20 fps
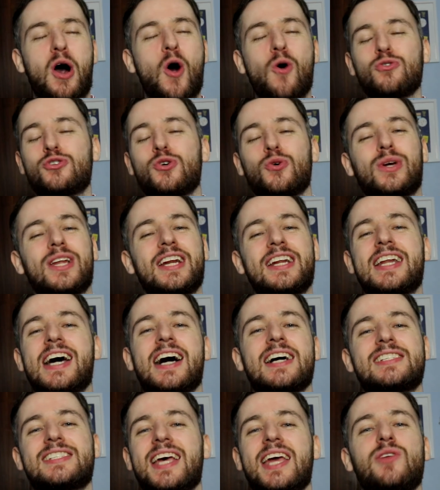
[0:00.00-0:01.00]
all joking on
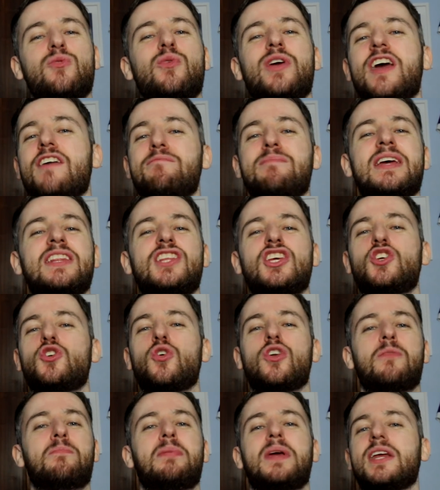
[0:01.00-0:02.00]
that aside, we have made the
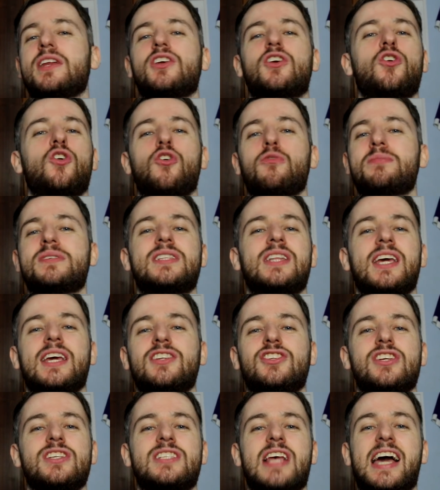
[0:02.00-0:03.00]
European group
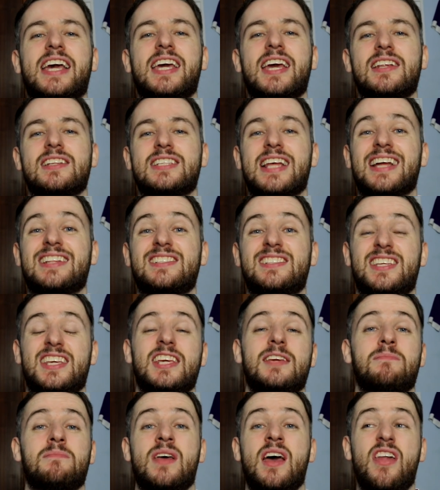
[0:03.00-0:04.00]
stages against a
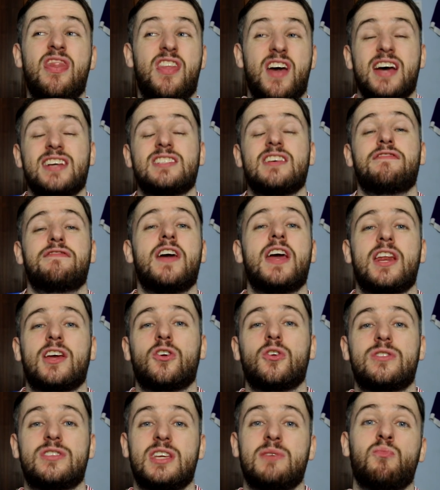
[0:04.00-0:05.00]
team that is a very
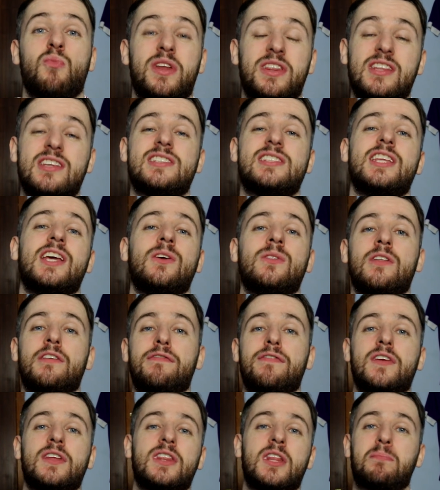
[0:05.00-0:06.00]
good team. When they stay on their
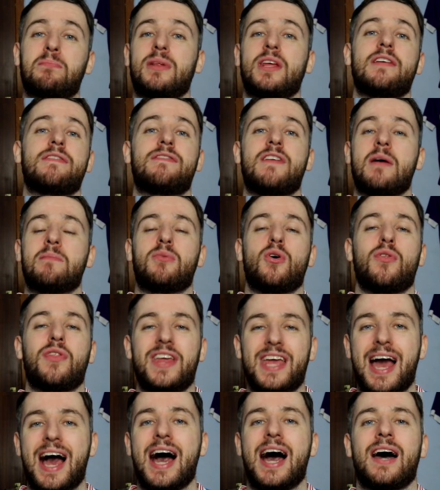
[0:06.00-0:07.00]
feet and they play football,
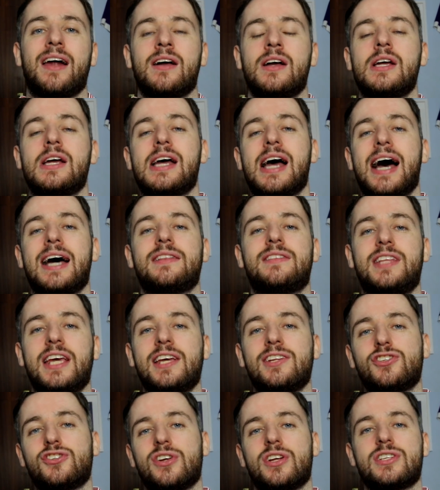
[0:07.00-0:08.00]
they are a
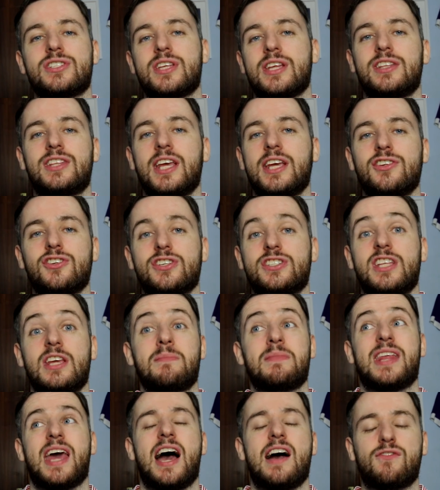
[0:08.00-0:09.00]
dangerous, dangerous team,
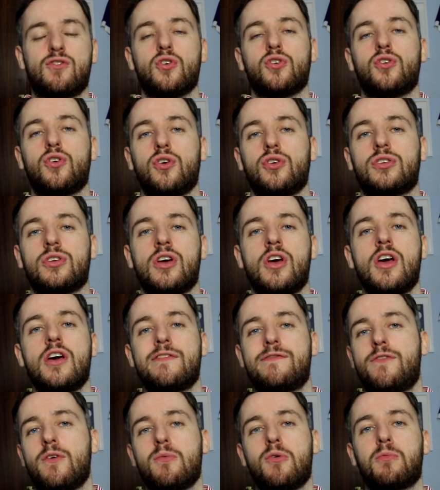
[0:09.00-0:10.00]
and they have got good
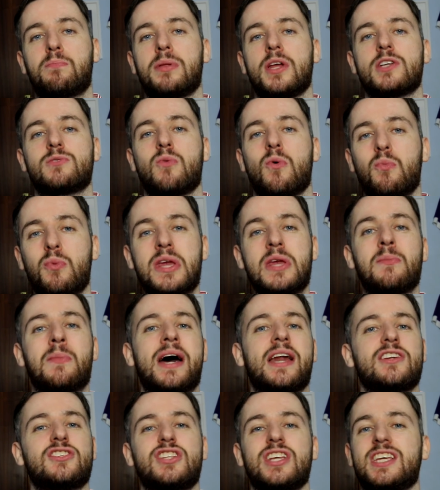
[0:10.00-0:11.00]
football players, but we
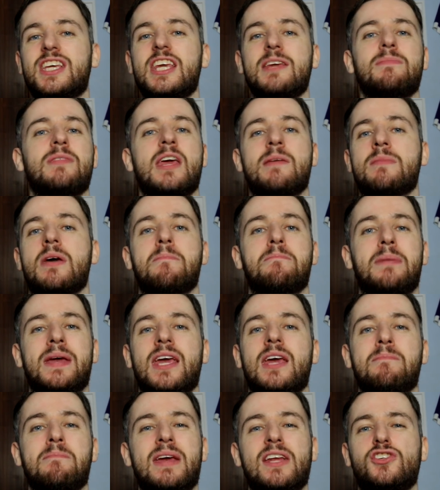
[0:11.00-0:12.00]
managed to keep them at bay
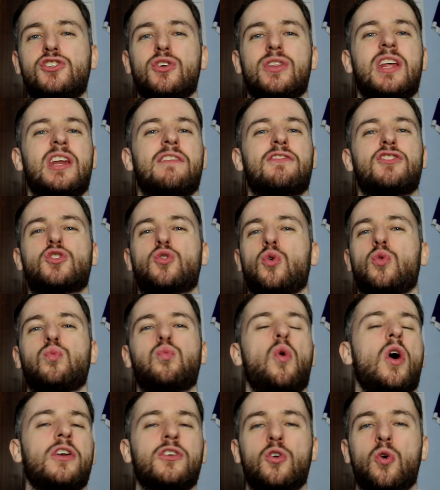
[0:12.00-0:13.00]
and made sure they never scored
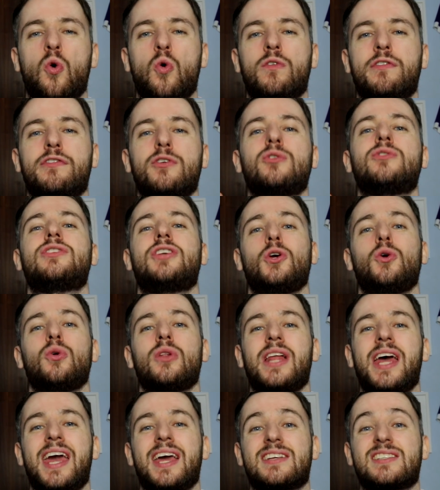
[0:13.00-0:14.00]
one goal through two
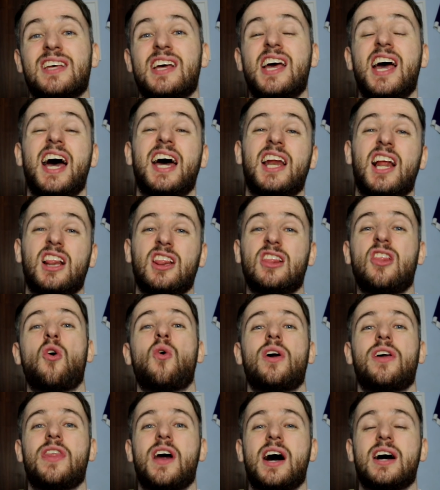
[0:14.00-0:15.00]
legs, and a lot
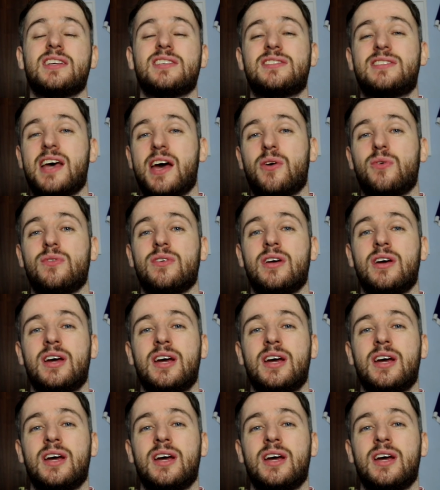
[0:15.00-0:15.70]
of that is down